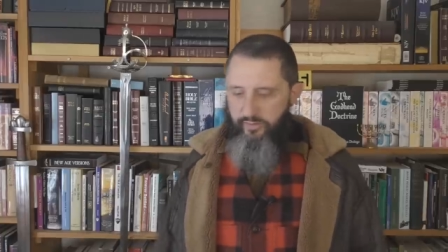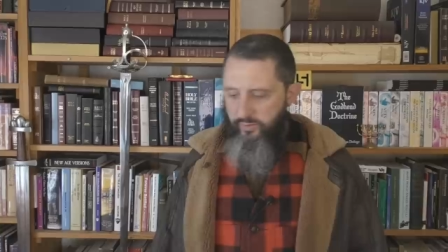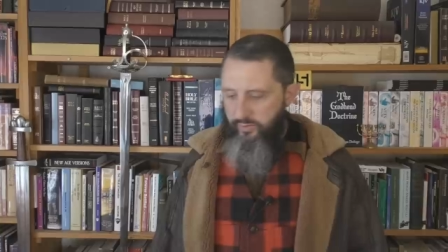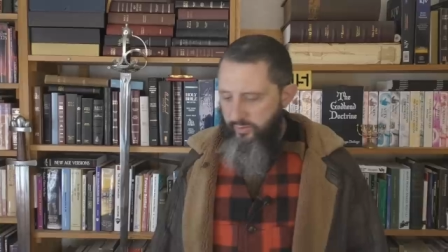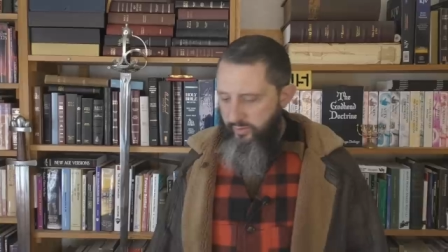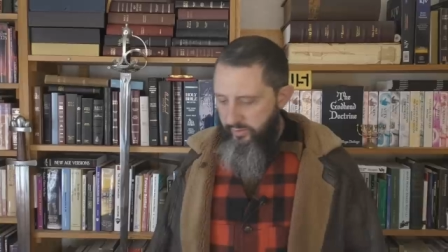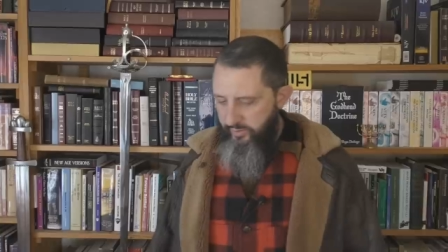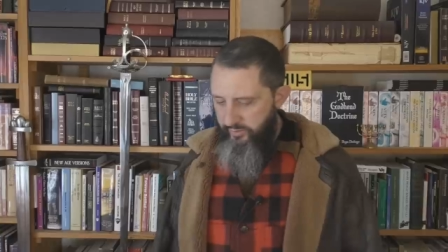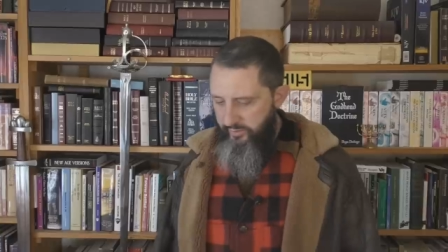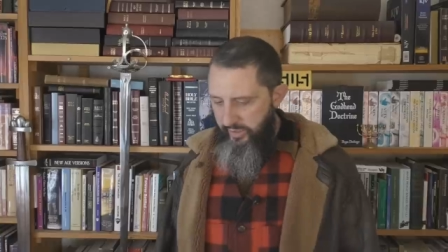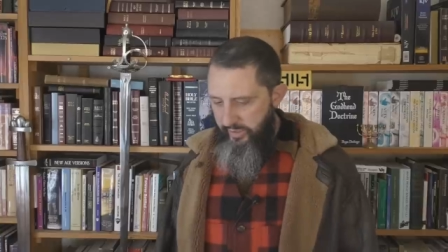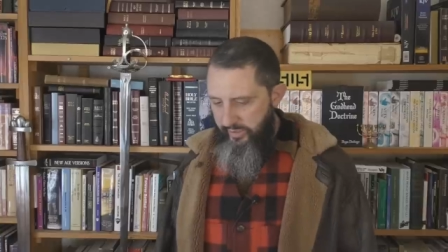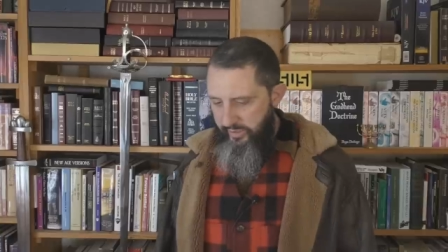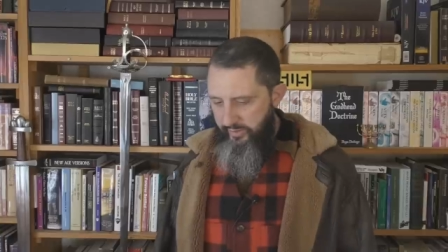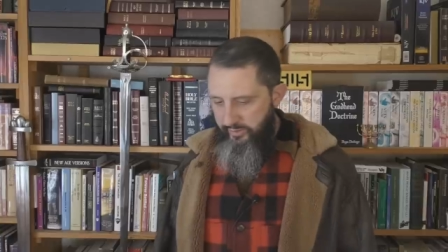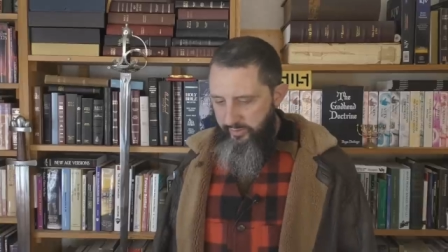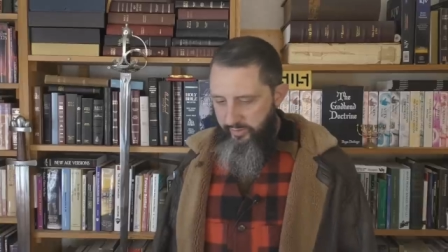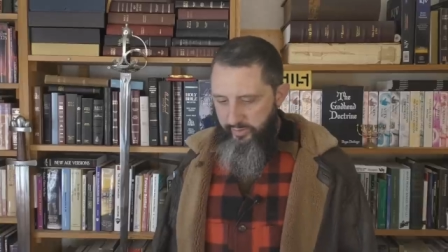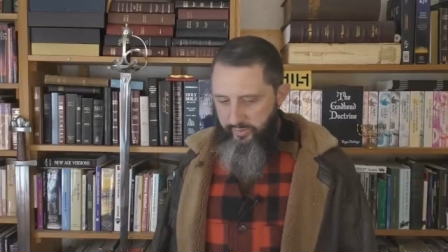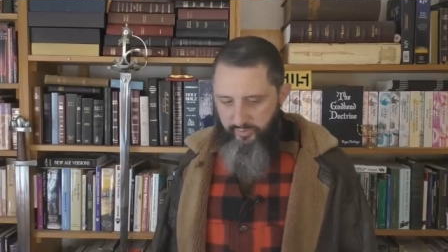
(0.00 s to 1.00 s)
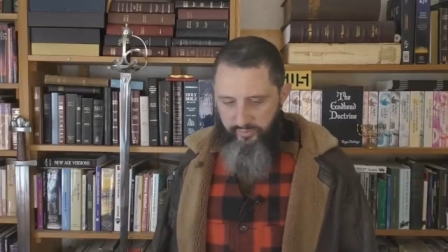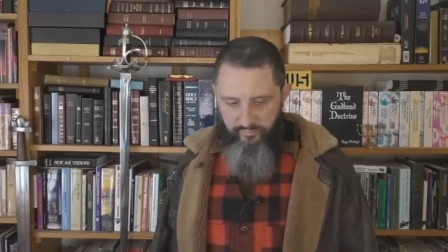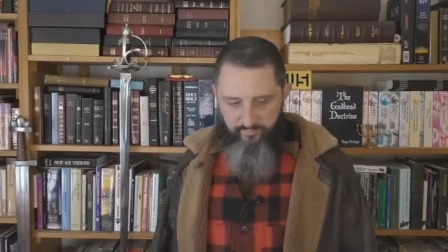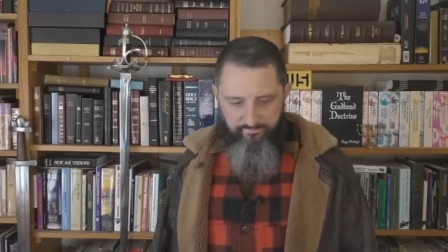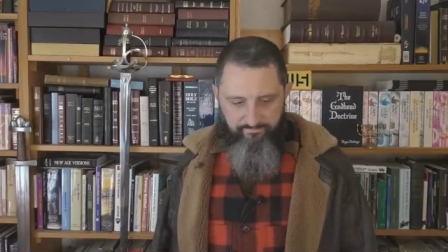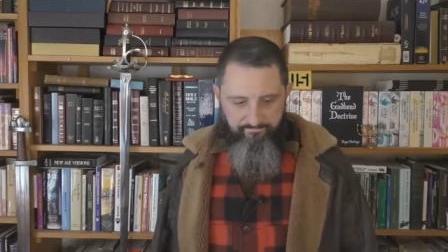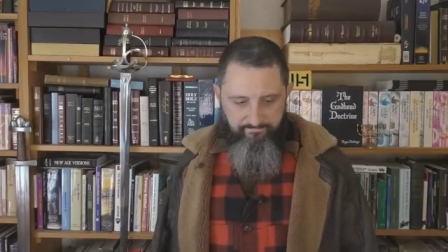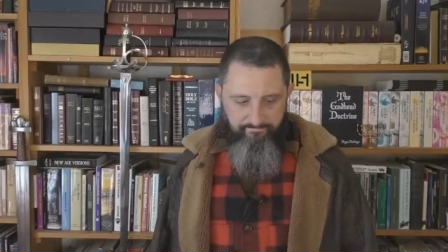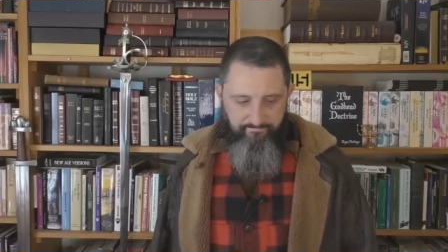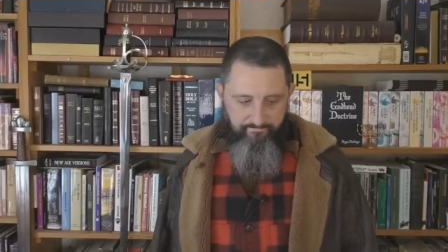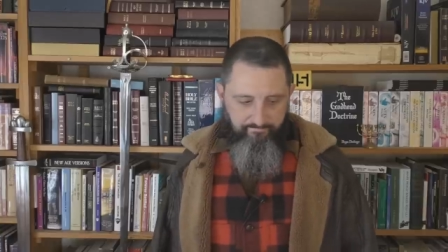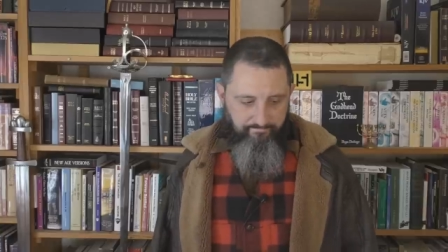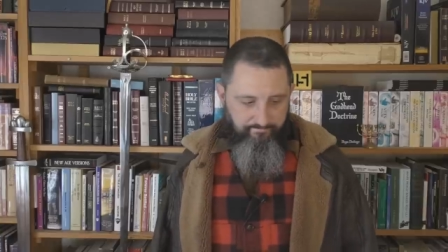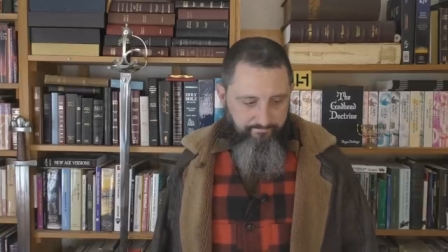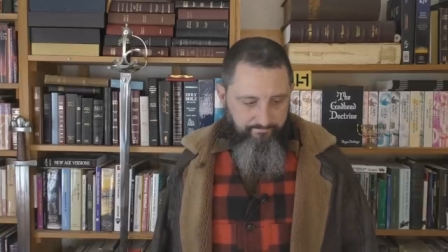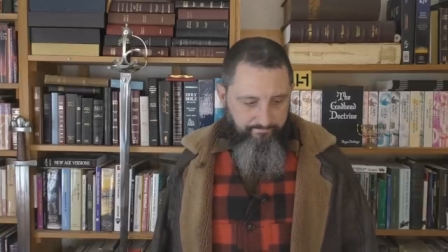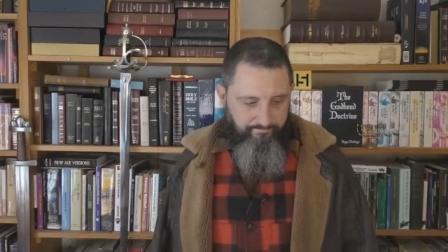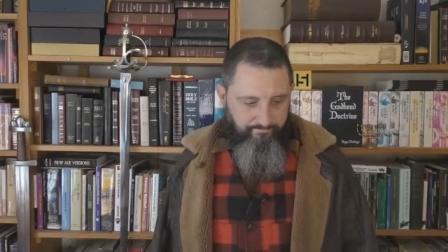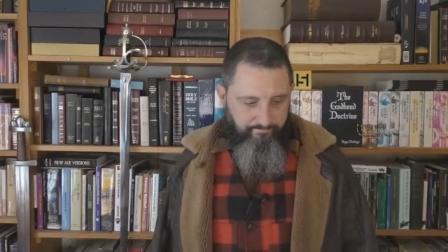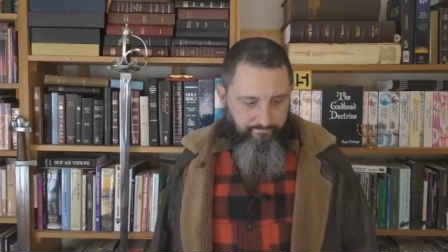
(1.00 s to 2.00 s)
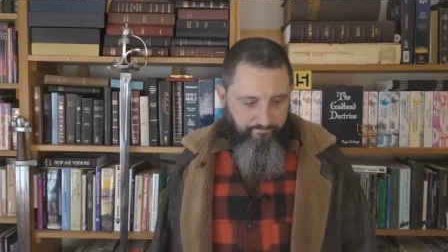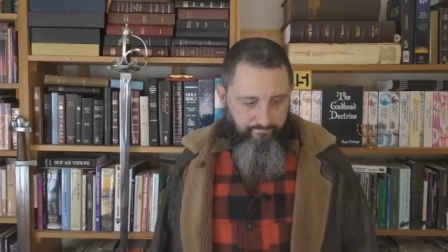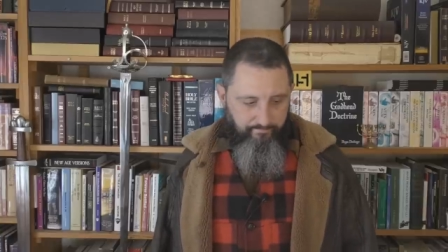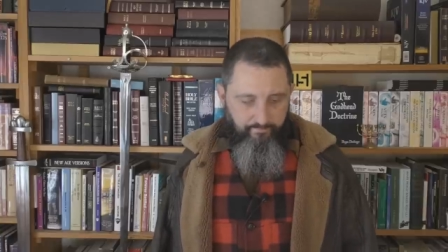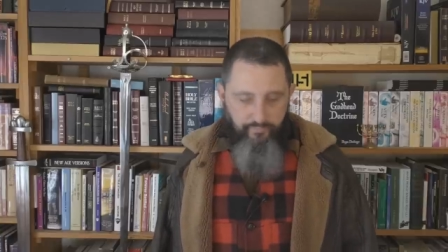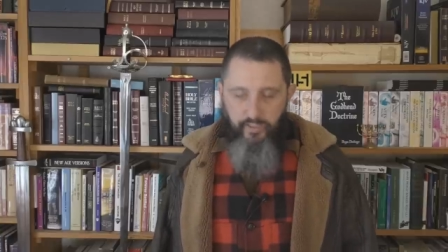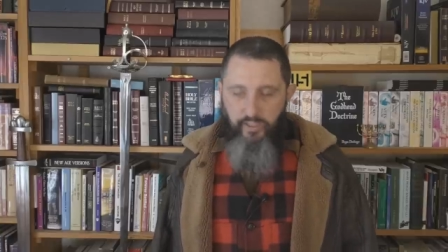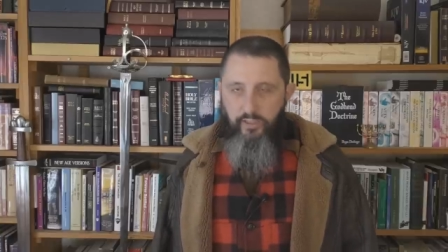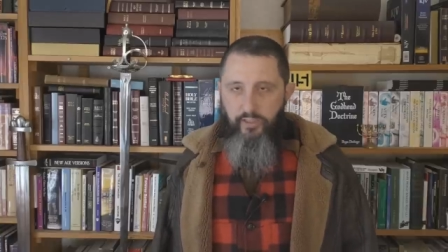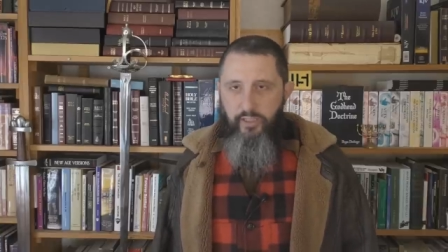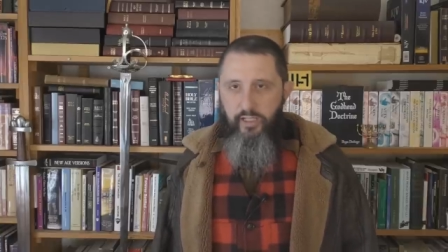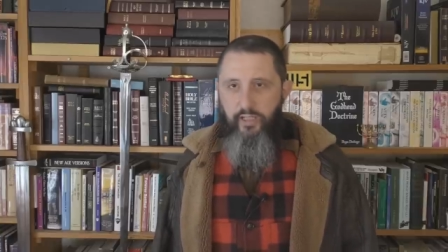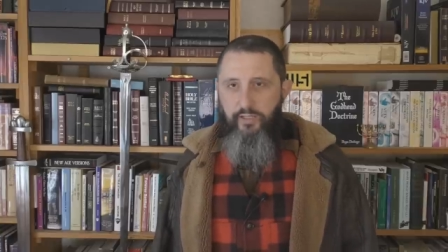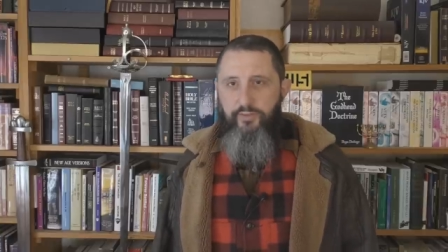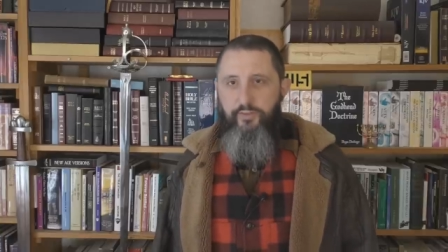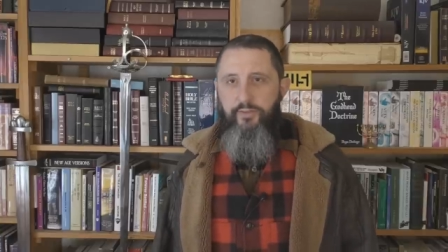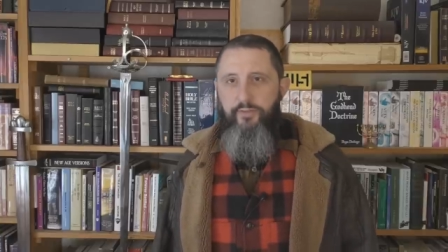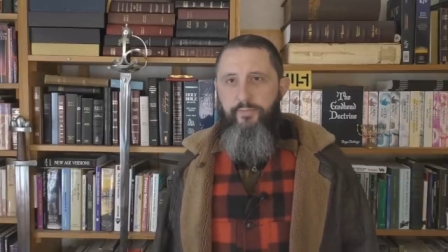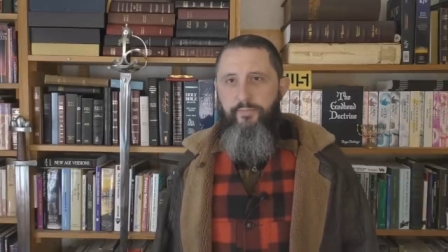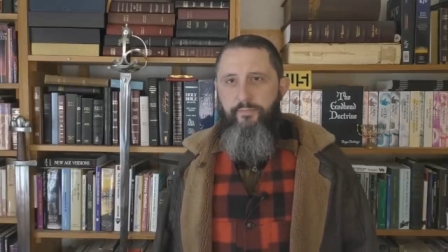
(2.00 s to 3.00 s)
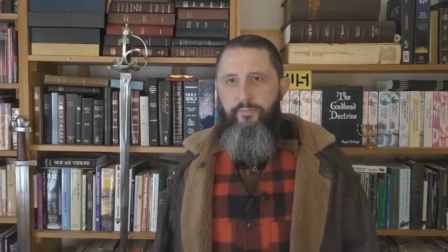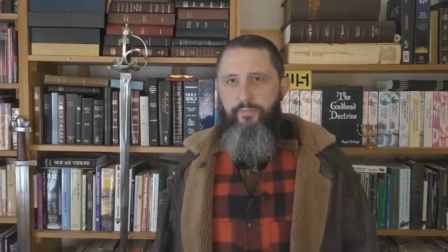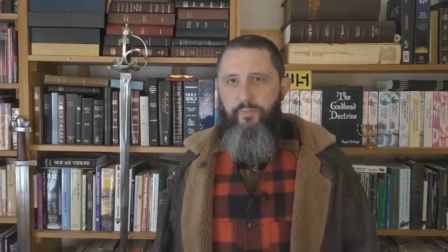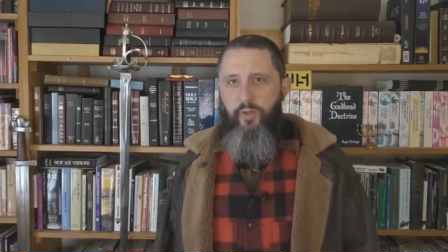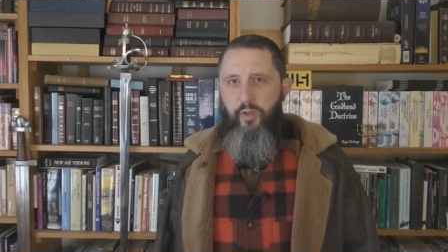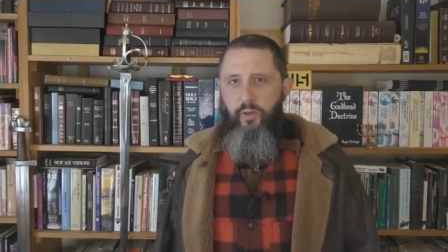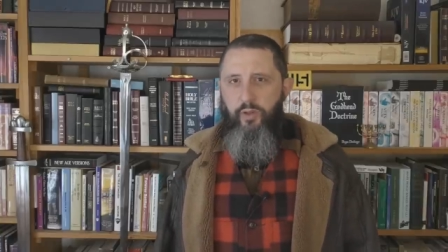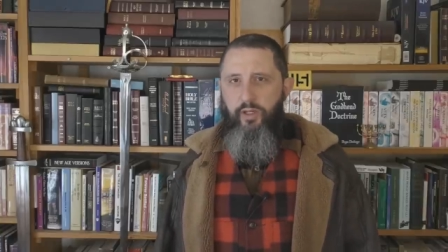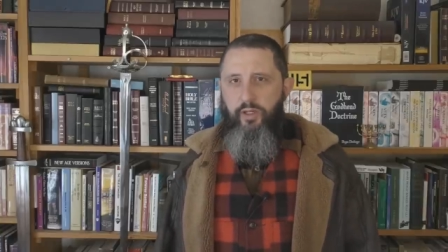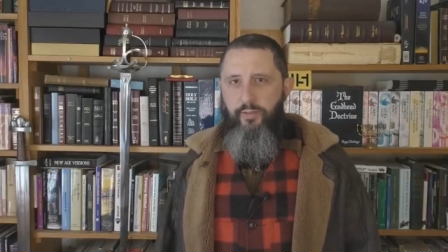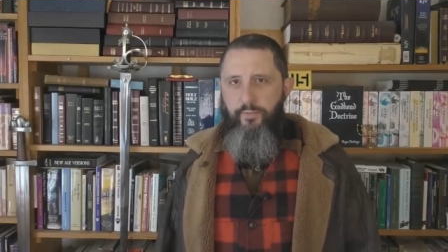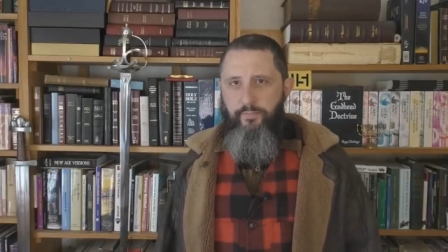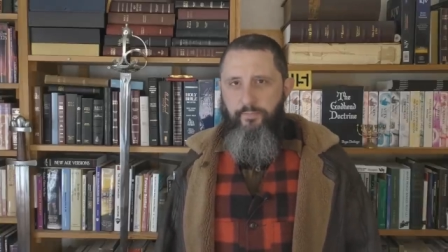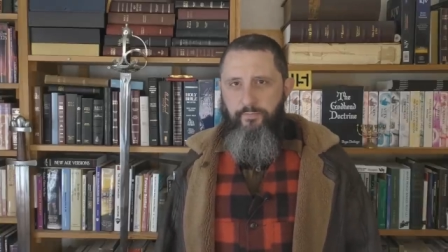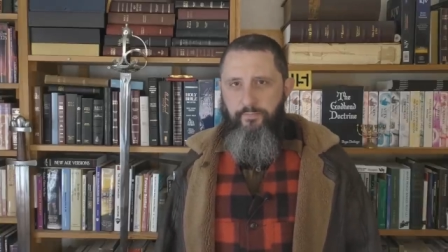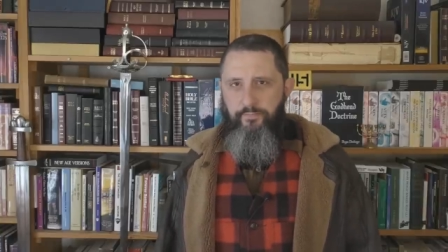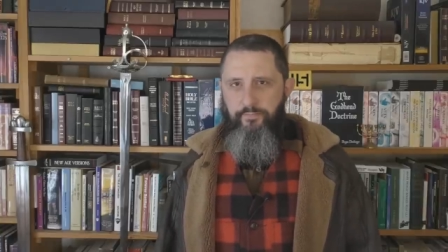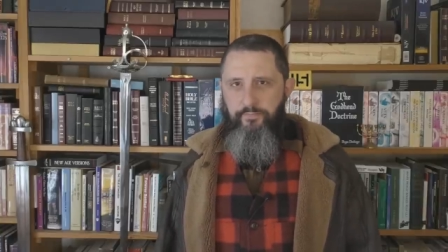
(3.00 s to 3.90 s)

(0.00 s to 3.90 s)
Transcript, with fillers: The Lord looks down and he says, yes, go ahead.